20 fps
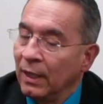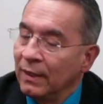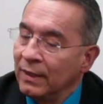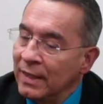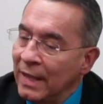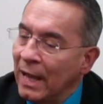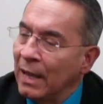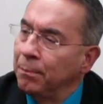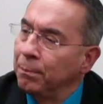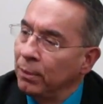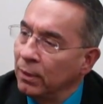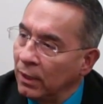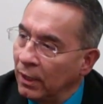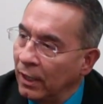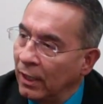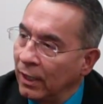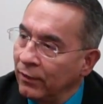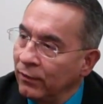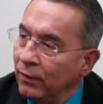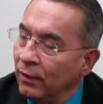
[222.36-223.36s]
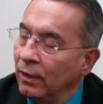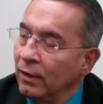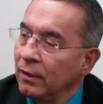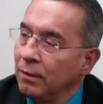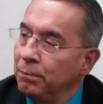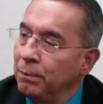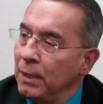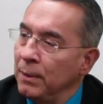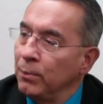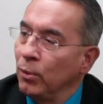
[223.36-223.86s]
That plus
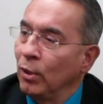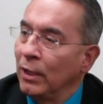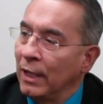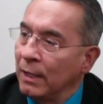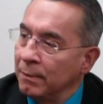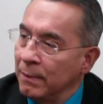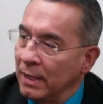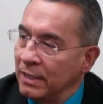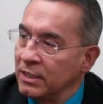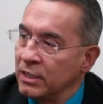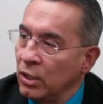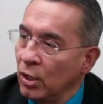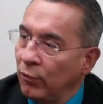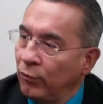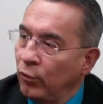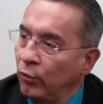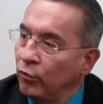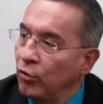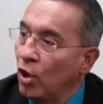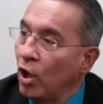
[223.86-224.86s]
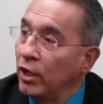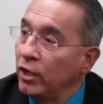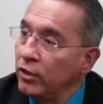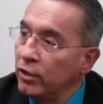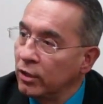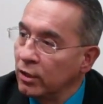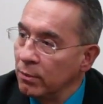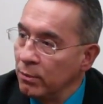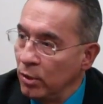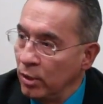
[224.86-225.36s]
people like myself who have gone
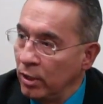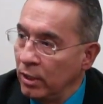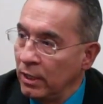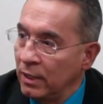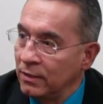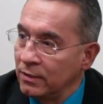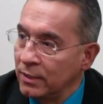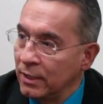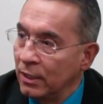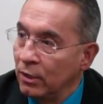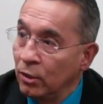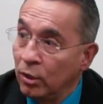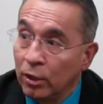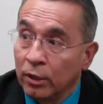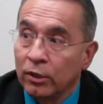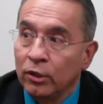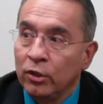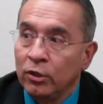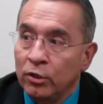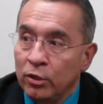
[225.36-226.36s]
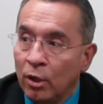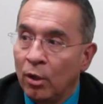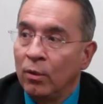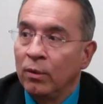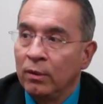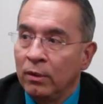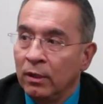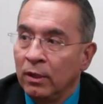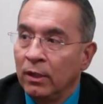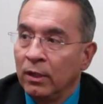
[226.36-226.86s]
into the community and said, look, you
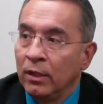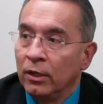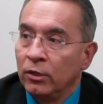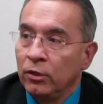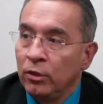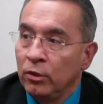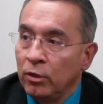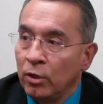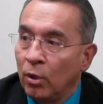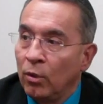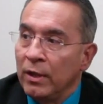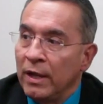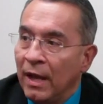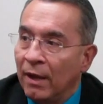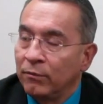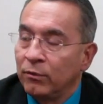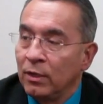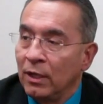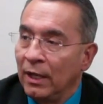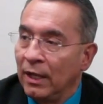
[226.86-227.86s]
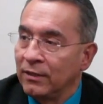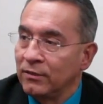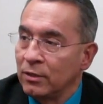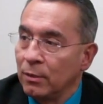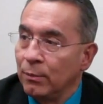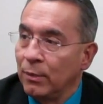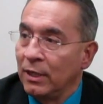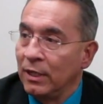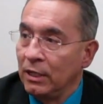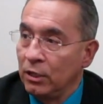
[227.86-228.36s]
don't have to let
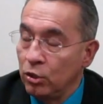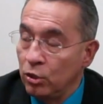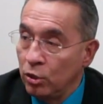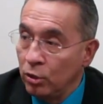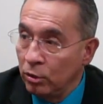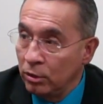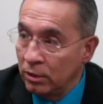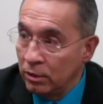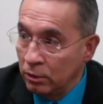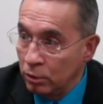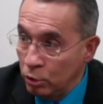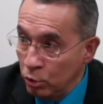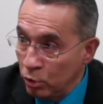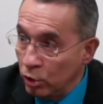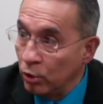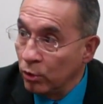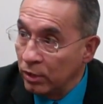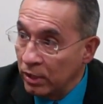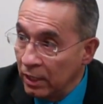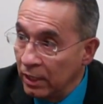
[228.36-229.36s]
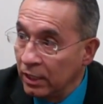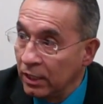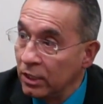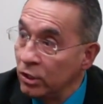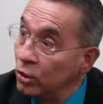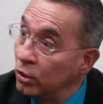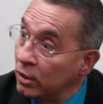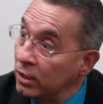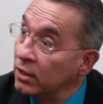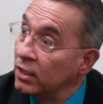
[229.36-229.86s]
somebody do your
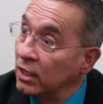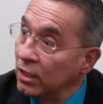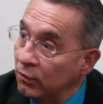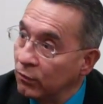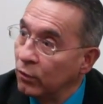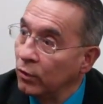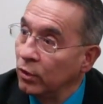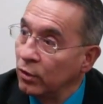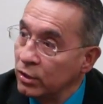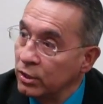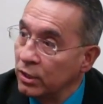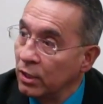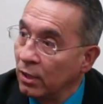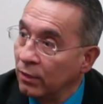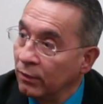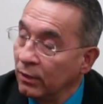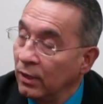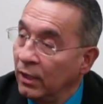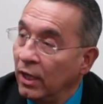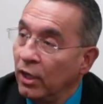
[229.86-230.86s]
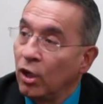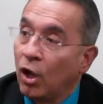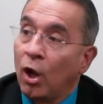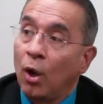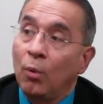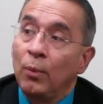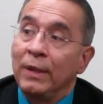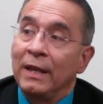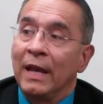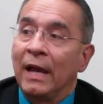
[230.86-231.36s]
thinking, you can think for yourself. And
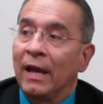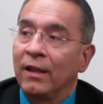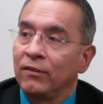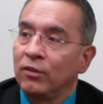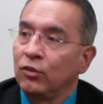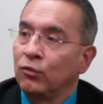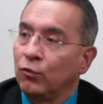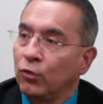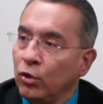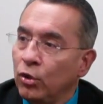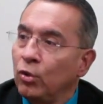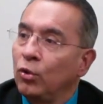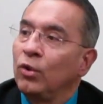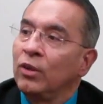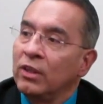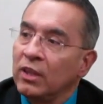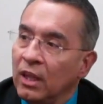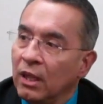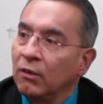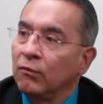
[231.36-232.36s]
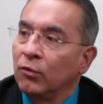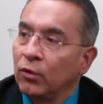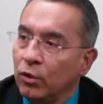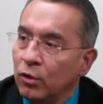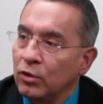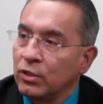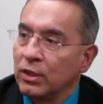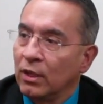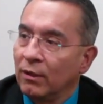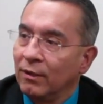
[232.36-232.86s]
all we ask is for you to think for
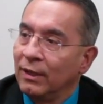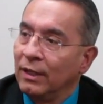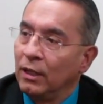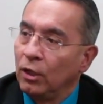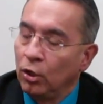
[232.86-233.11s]
yourself.